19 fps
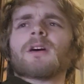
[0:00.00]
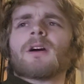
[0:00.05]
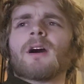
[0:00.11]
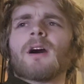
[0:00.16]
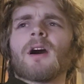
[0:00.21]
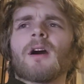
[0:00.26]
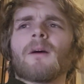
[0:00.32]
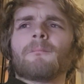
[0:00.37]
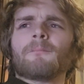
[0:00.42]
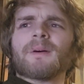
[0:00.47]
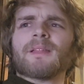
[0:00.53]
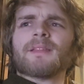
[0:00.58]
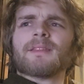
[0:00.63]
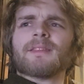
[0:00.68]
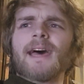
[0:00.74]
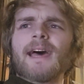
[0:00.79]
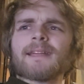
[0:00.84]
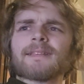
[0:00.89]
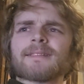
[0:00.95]
But
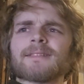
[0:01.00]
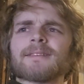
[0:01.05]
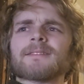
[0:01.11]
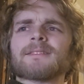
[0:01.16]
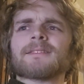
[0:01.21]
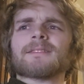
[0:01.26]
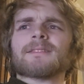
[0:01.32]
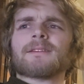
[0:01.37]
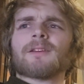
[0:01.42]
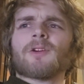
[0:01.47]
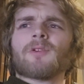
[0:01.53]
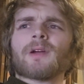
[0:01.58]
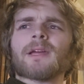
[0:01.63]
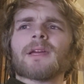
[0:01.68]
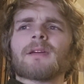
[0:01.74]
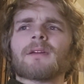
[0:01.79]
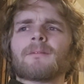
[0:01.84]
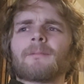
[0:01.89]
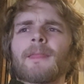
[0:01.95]
that is going.